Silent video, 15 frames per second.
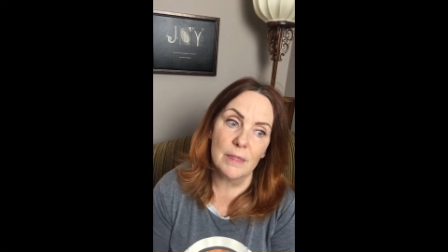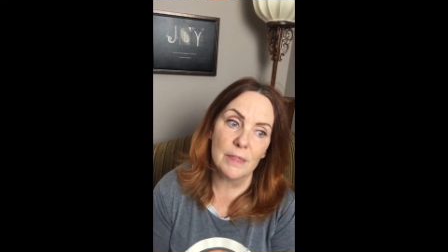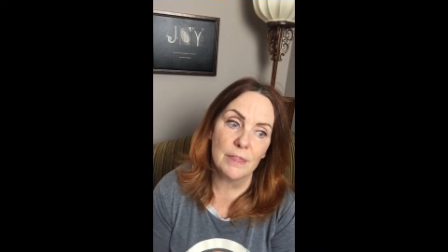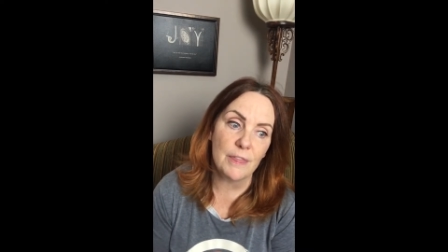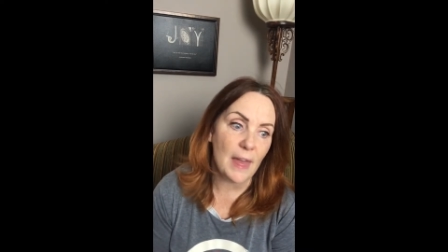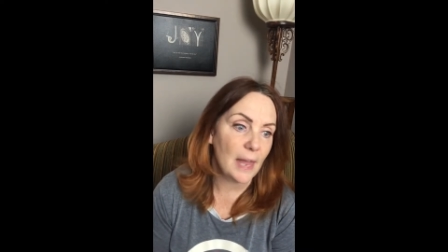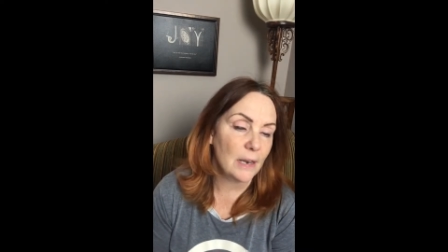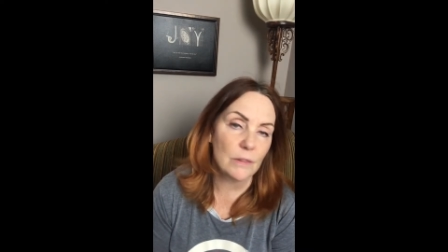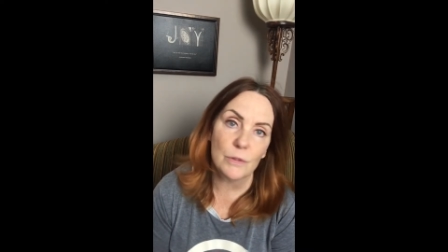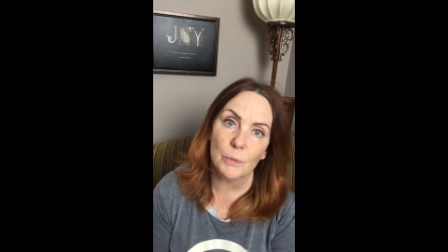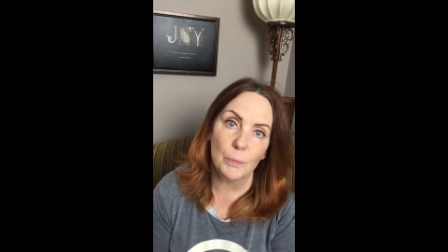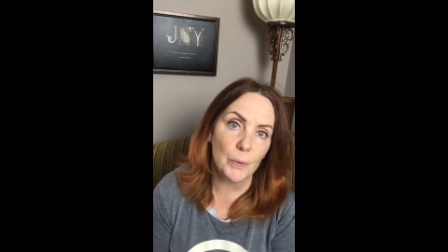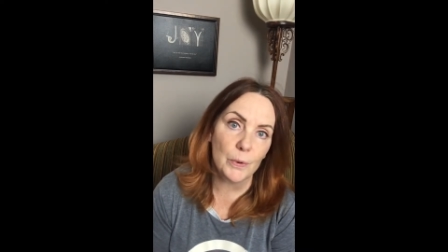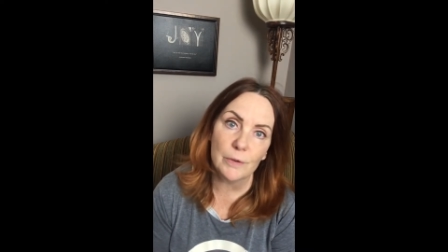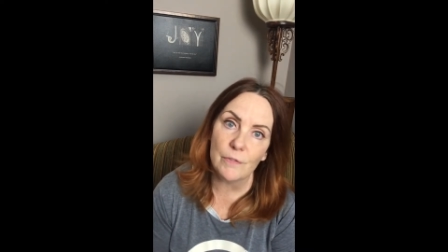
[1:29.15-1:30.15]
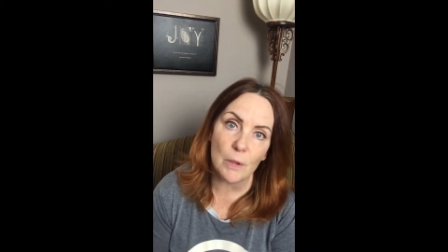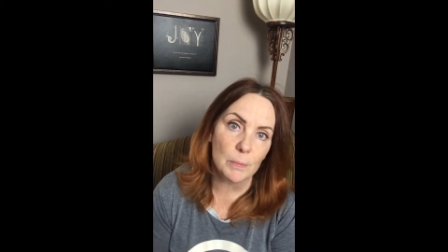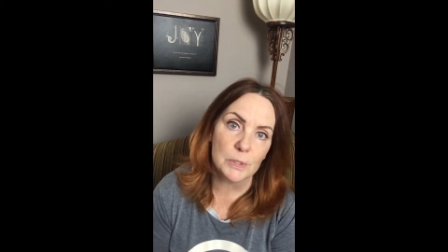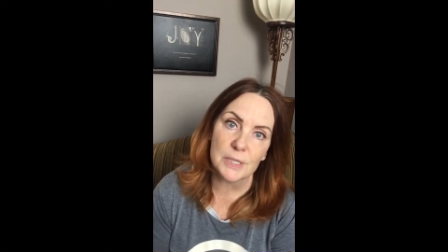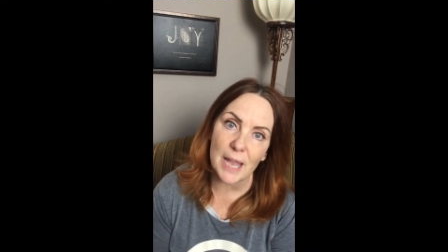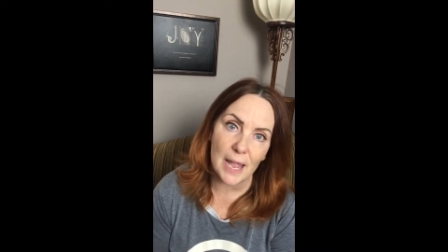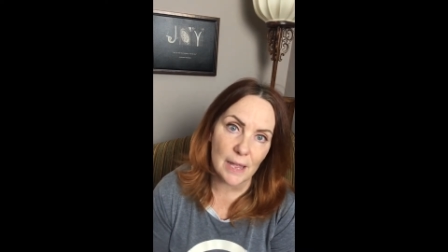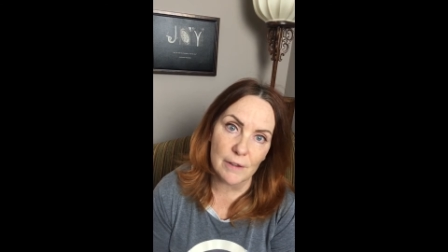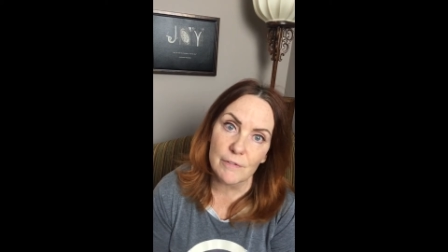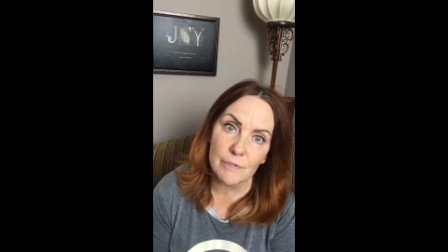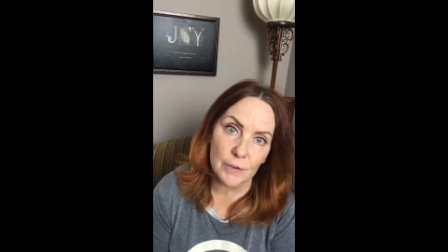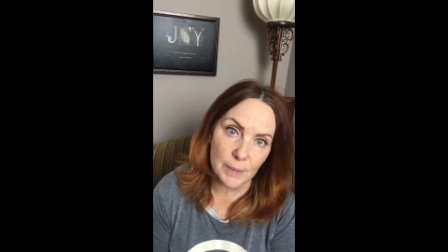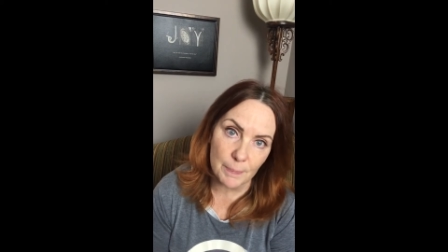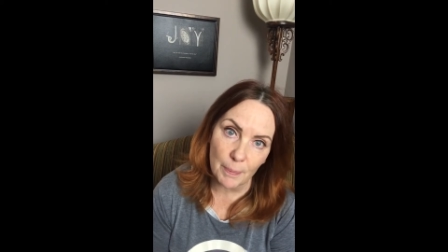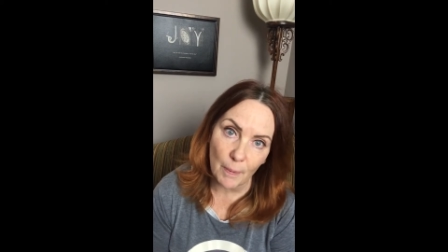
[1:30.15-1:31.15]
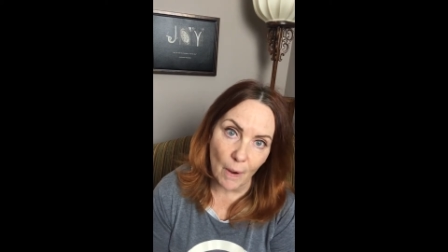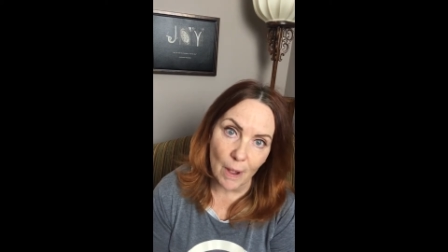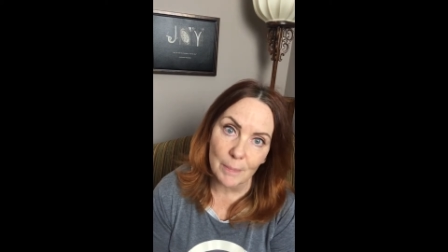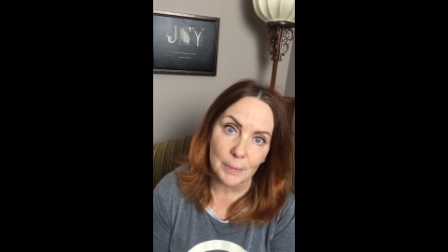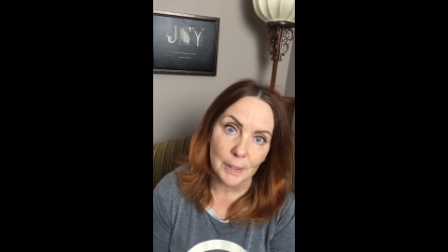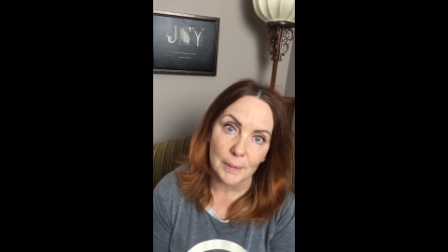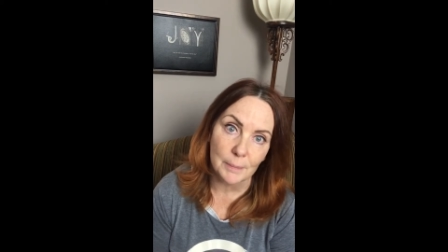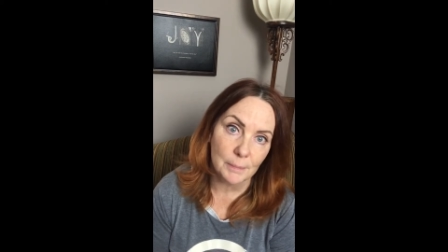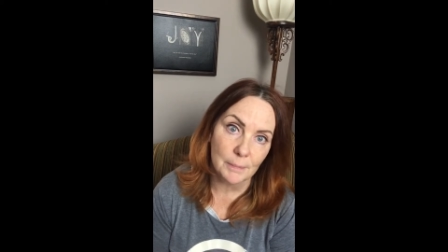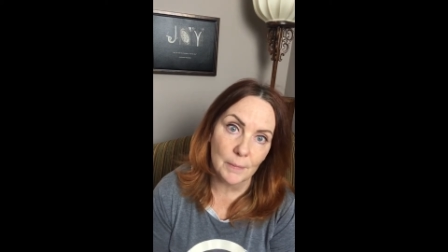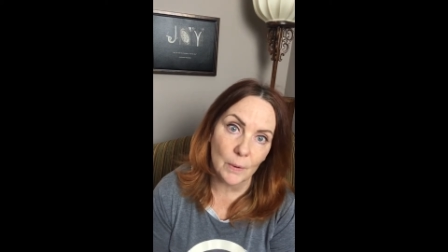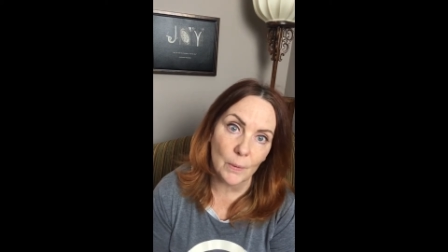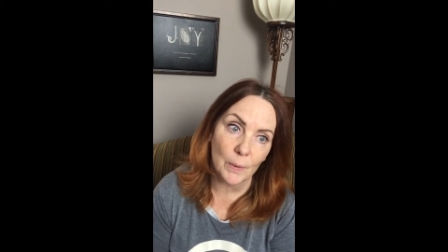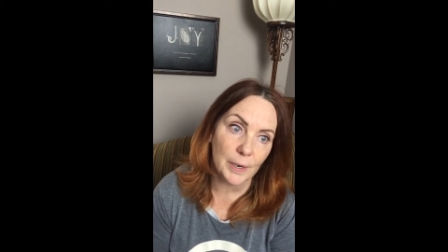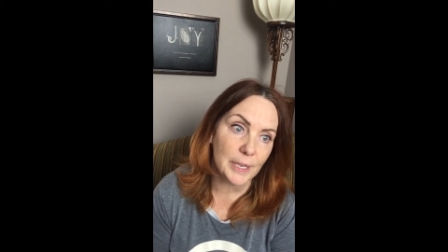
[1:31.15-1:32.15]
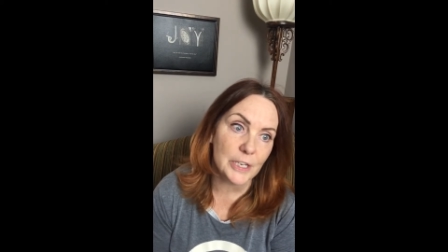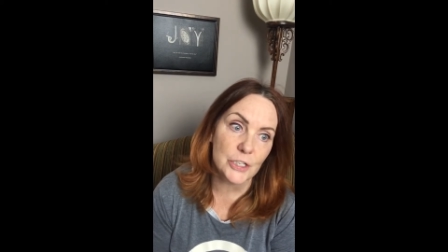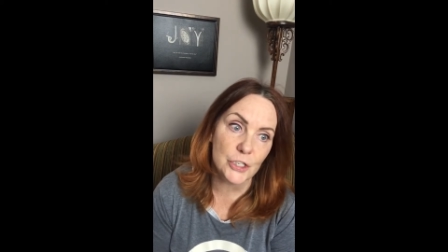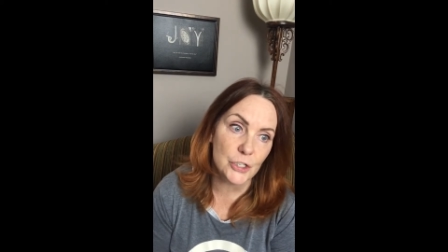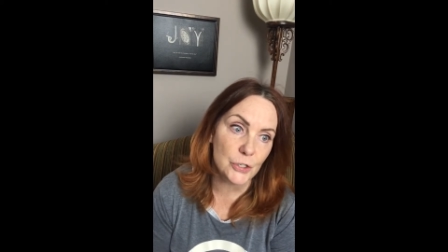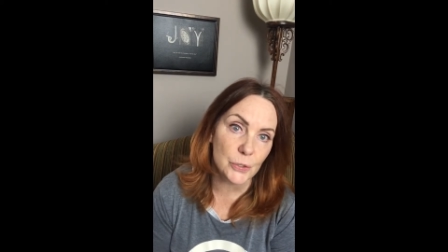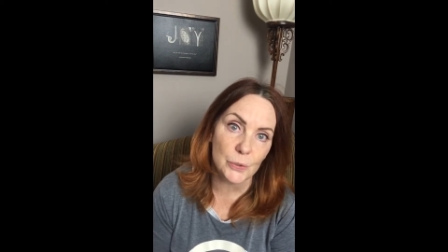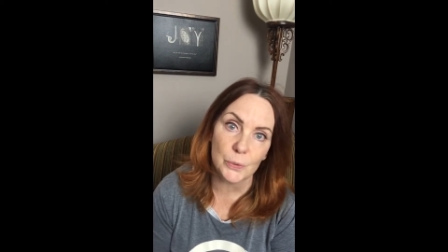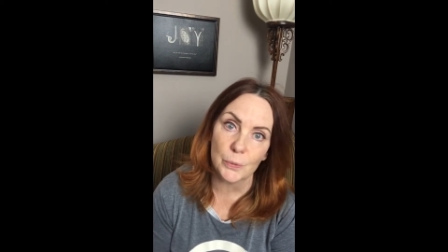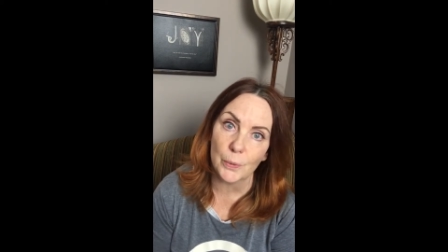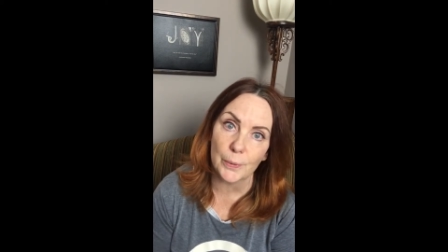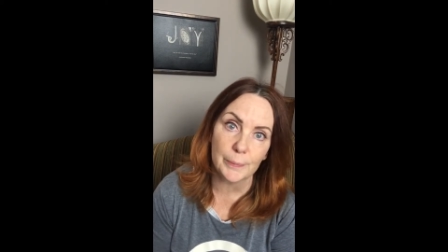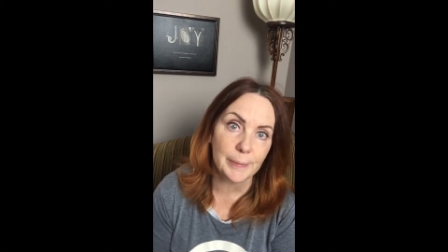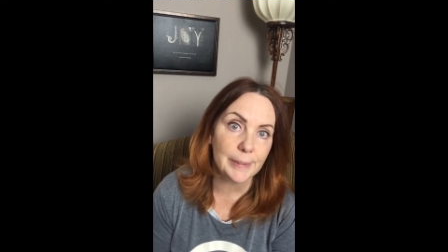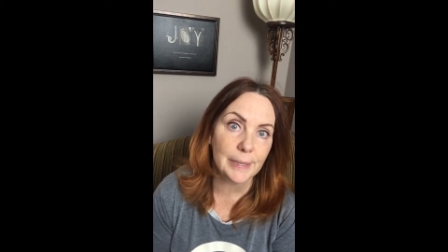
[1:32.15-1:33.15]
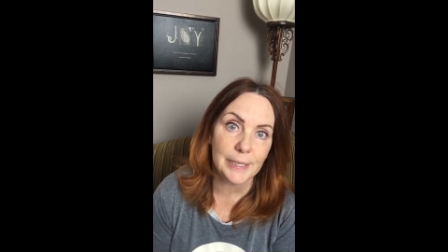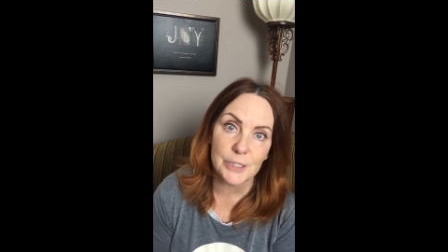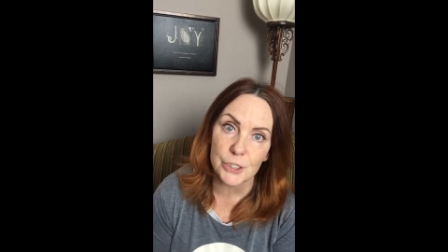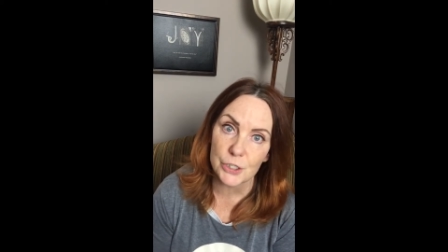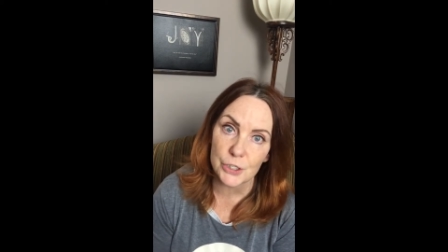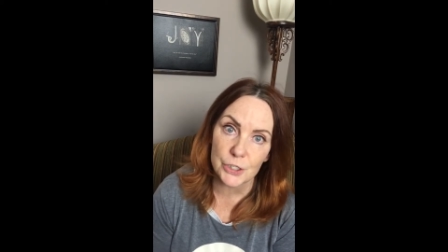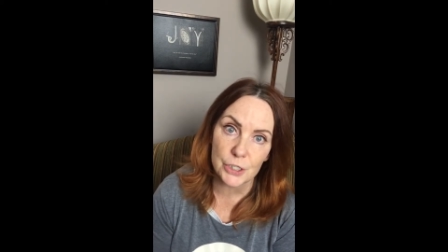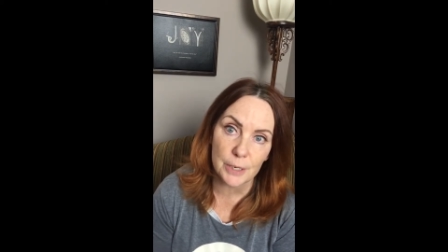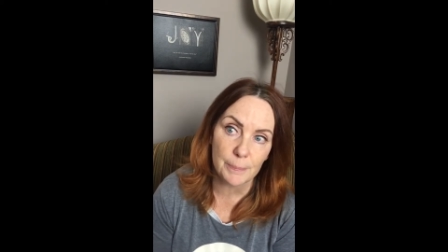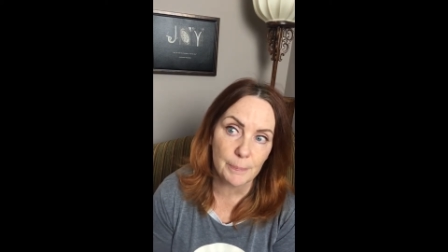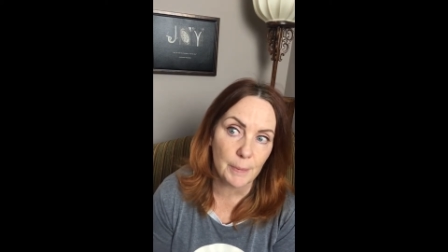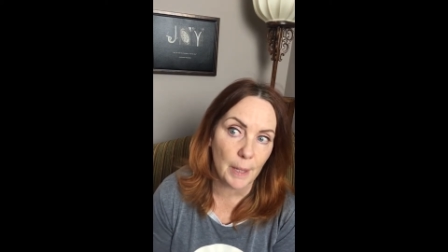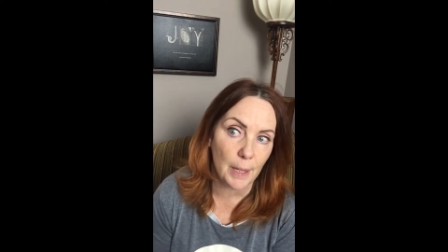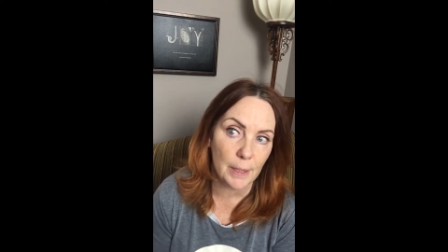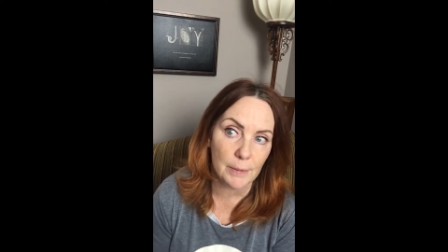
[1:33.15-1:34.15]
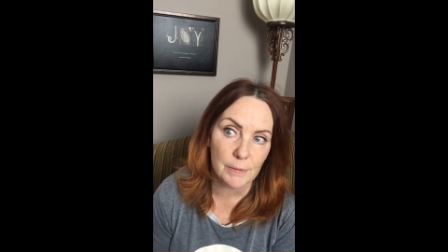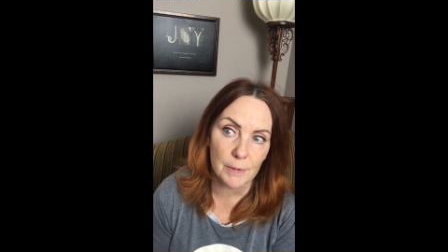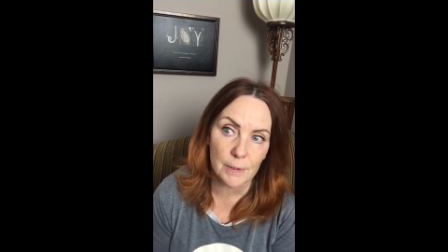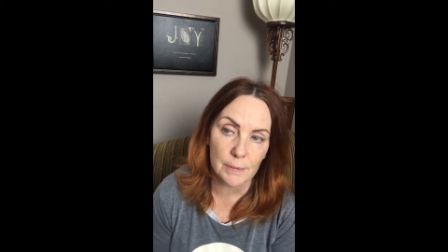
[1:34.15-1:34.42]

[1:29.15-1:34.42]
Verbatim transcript: that the root of almost every problem or issue or relationship, uh,